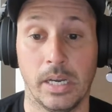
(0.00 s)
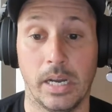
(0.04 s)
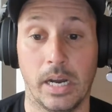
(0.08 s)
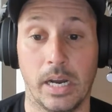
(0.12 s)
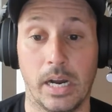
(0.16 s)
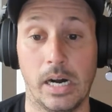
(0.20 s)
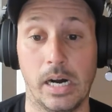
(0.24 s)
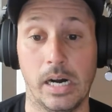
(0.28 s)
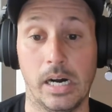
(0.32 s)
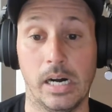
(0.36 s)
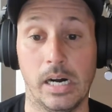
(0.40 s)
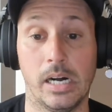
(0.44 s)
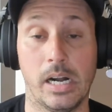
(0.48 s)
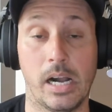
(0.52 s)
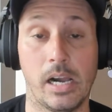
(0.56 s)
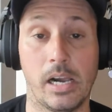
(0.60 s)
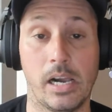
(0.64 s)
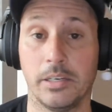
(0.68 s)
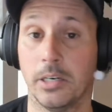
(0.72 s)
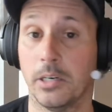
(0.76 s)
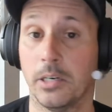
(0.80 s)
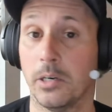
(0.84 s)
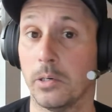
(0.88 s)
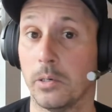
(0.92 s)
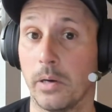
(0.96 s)

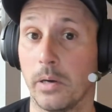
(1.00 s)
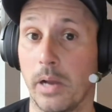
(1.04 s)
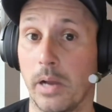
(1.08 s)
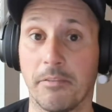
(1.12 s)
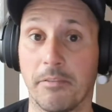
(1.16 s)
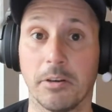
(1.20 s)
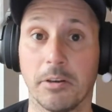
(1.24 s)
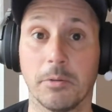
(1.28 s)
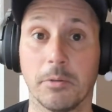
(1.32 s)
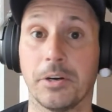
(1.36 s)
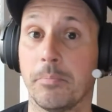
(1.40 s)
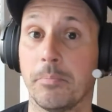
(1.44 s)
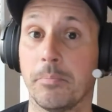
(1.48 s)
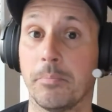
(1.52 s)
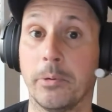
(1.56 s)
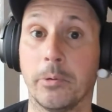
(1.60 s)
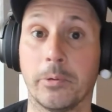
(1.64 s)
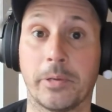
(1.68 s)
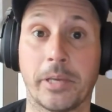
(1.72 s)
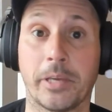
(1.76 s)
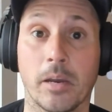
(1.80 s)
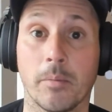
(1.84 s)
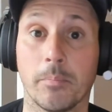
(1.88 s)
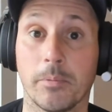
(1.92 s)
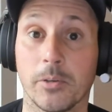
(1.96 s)
Everyone in boot
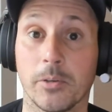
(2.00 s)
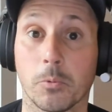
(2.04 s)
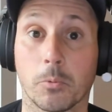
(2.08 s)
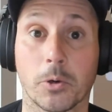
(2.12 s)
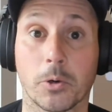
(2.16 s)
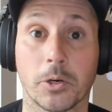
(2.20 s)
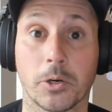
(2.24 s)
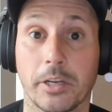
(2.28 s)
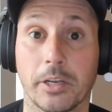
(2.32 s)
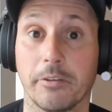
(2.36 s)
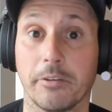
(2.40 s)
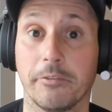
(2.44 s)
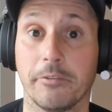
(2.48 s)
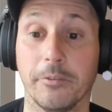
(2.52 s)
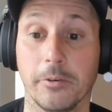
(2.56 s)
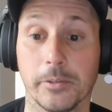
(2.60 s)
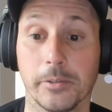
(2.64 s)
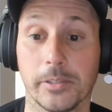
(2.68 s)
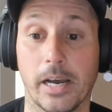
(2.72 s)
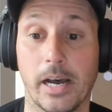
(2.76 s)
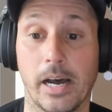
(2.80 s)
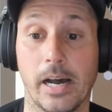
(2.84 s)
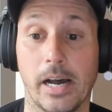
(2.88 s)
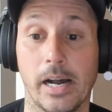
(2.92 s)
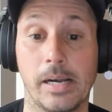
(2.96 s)
camp is working full
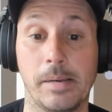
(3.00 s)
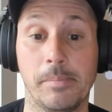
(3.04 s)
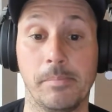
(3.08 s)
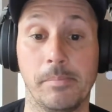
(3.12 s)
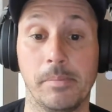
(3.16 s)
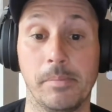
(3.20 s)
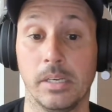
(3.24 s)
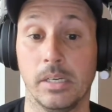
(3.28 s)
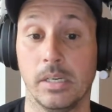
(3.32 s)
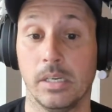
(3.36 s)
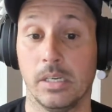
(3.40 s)
time.